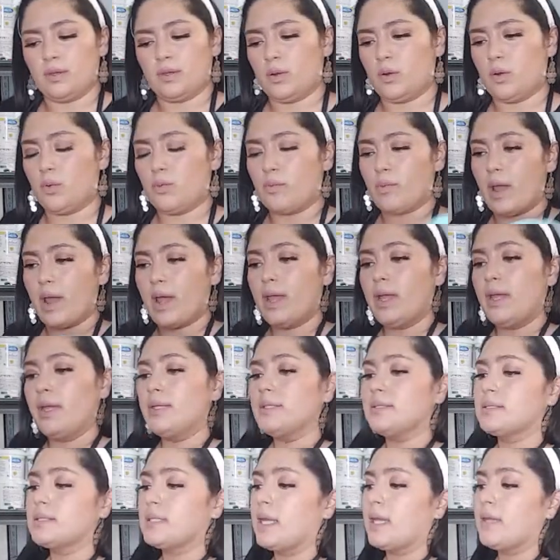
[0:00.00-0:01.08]
All
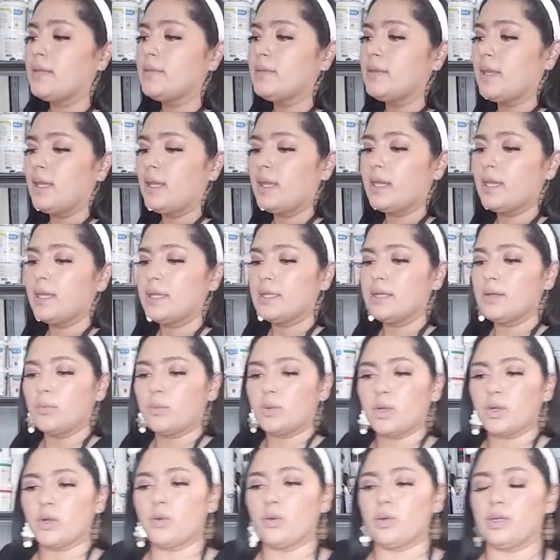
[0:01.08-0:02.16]
right, and then
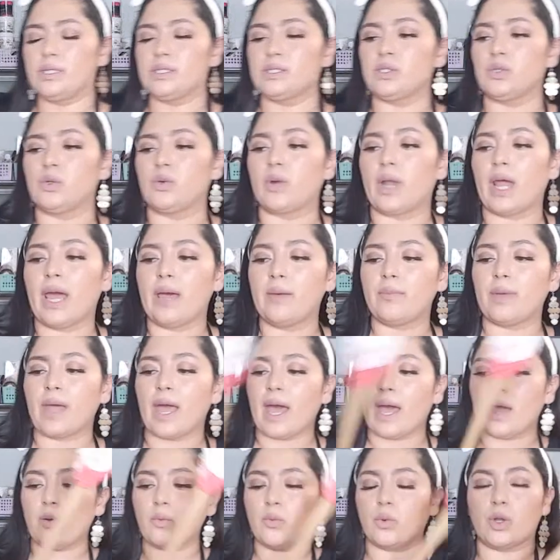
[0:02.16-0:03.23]
we're going to grab
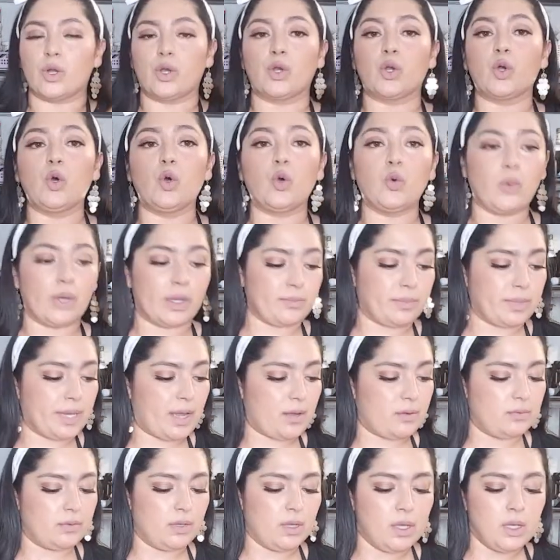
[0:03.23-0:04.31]
our Cool Whip
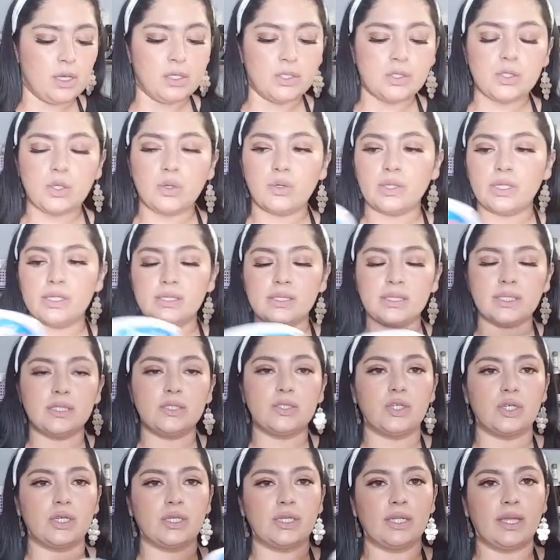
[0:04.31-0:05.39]
now. So this is,
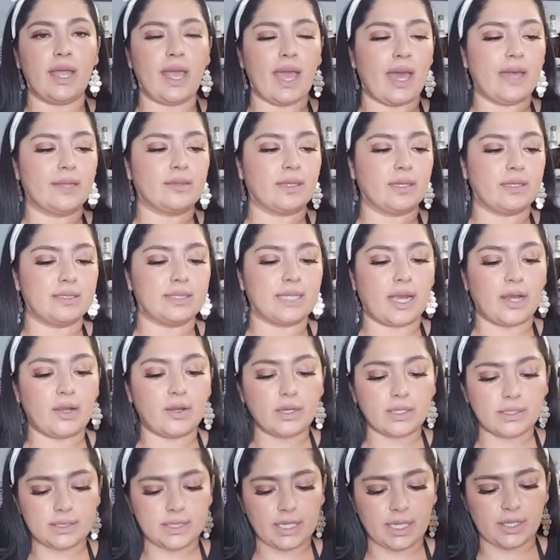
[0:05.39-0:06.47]
you're gonna add the entire
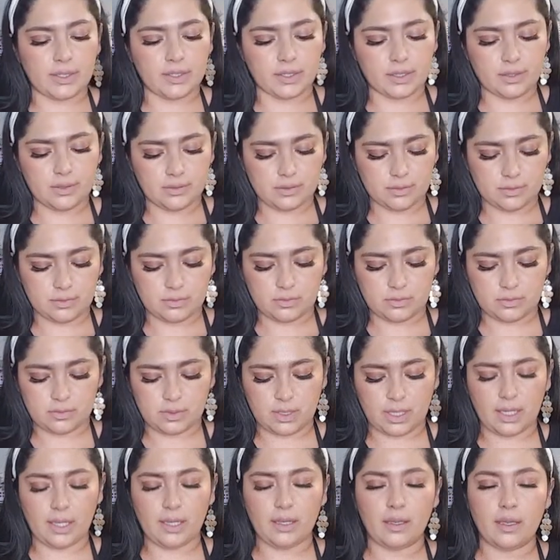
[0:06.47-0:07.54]
container.
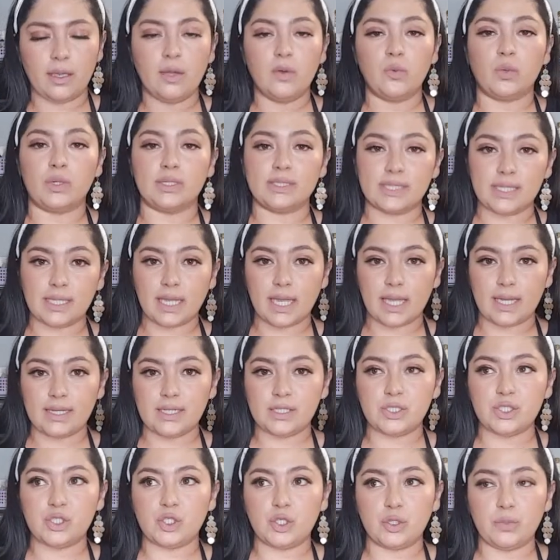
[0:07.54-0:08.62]
Okay. Once again,
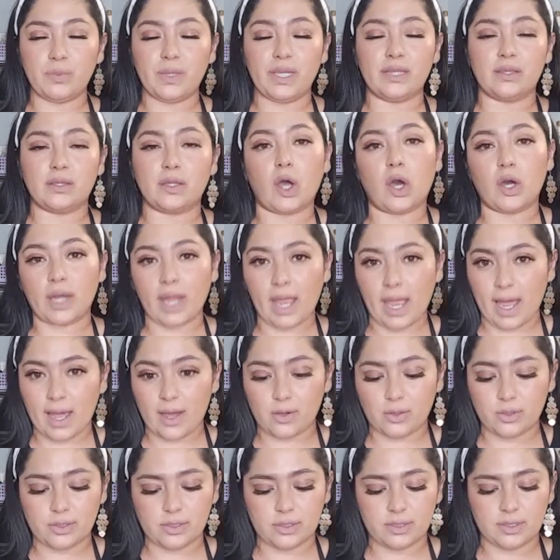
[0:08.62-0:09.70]
it should be thawed
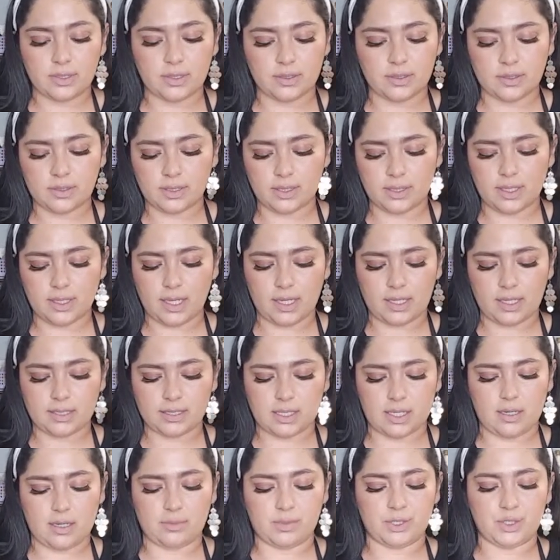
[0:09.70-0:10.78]
out, and
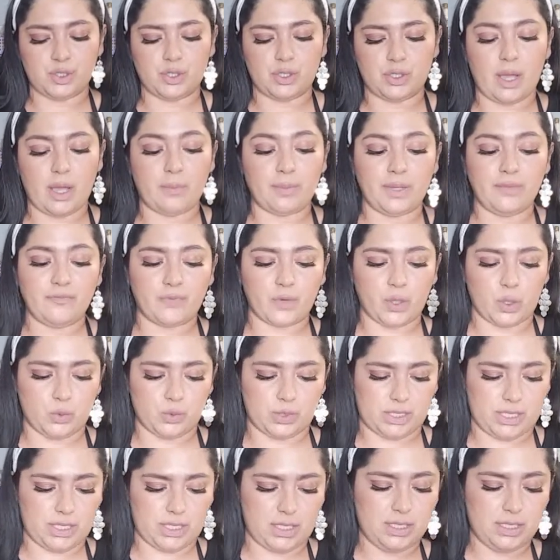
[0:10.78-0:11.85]
it should not be
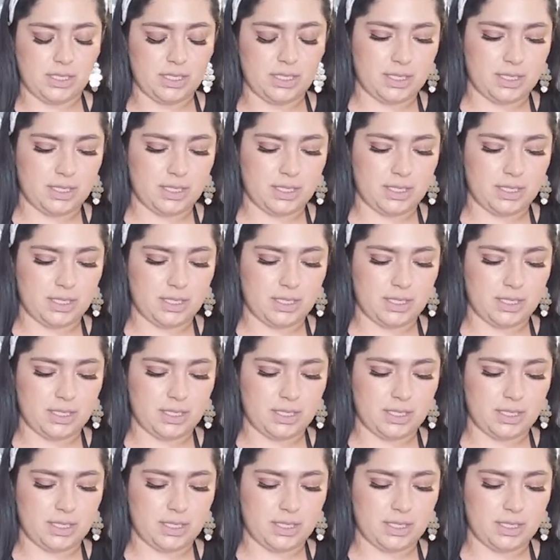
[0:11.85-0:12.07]
frozen.